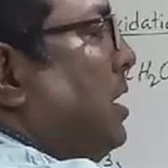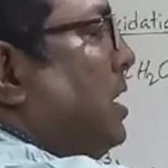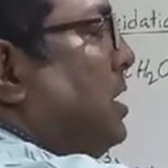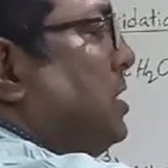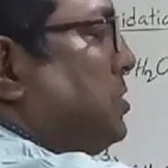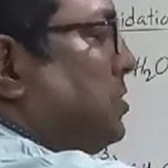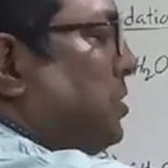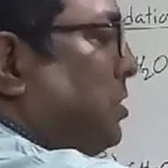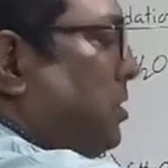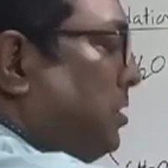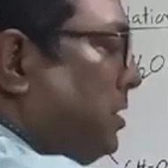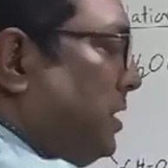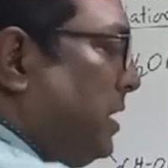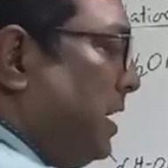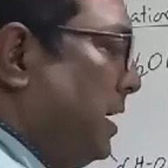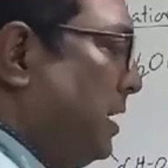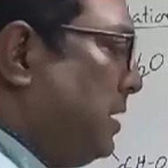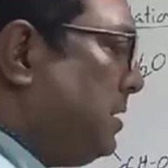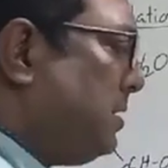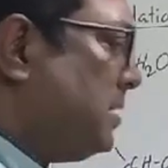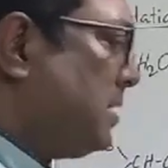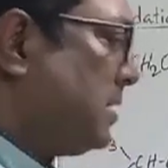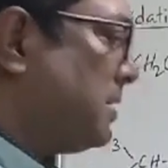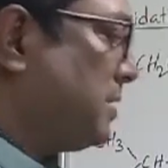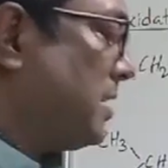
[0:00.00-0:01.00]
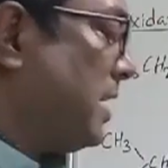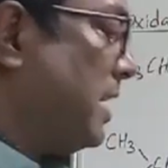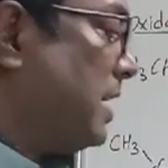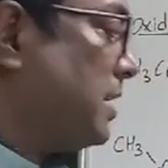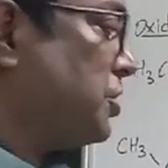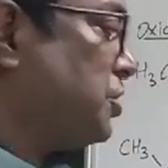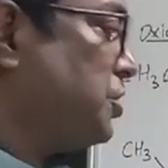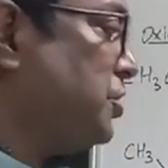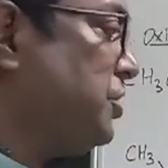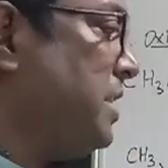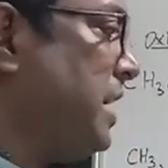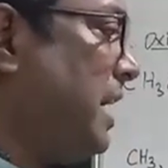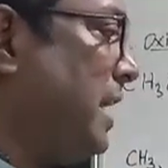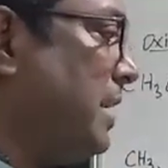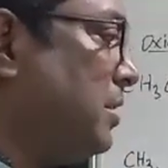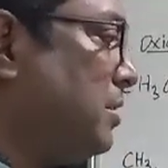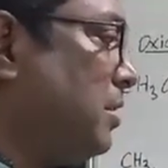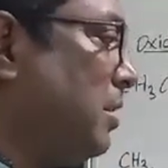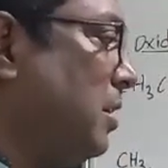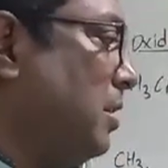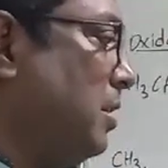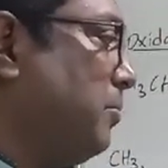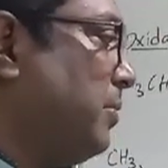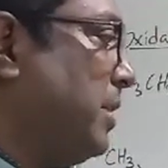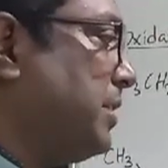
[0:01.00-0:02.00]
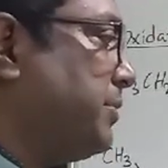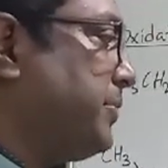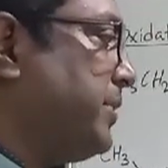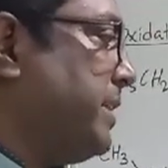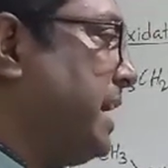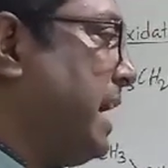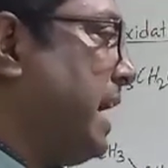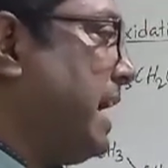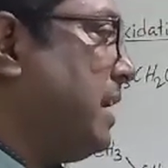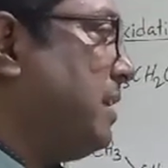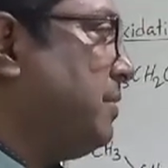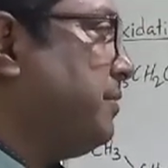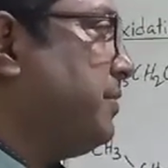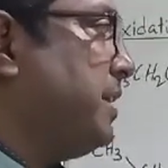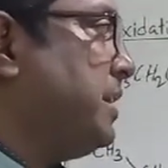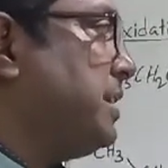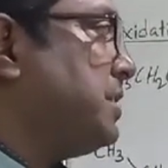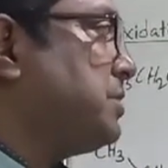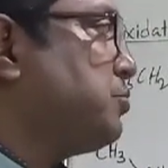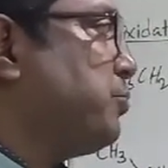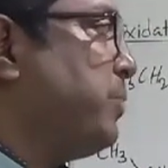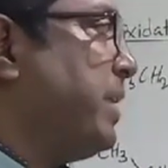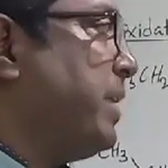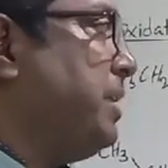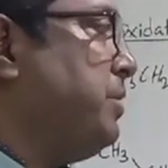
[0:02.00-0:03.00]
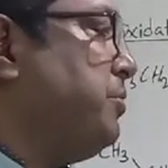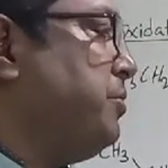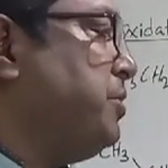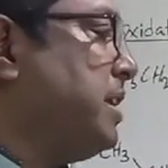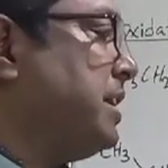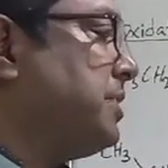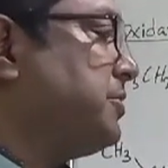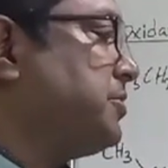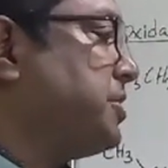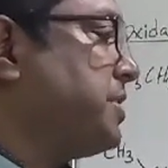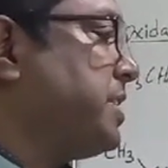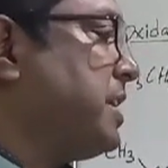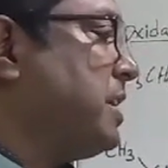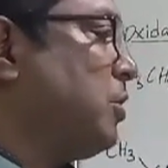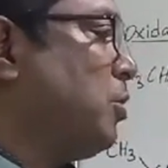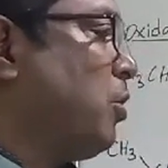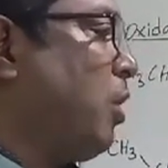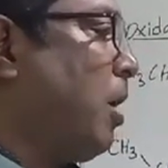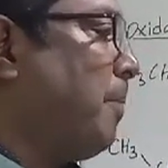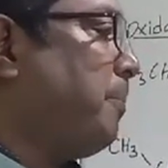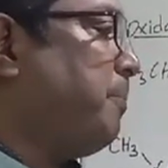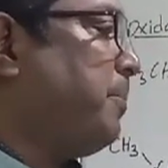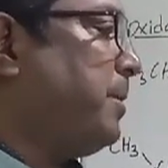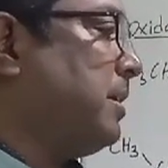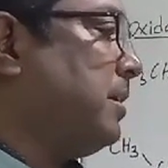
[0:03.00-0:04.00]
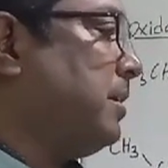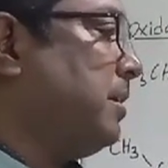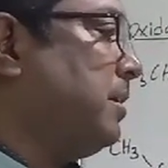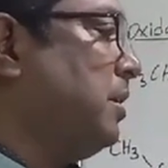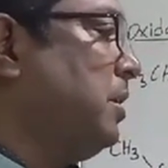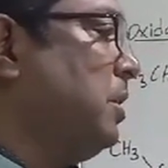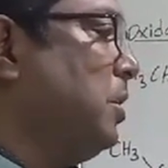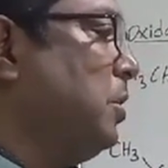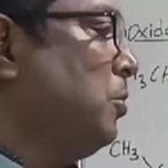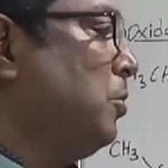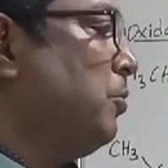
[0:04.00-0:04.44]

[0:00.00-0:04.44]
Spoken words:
So in the tertiary alcohol, what we have is when we are treating copper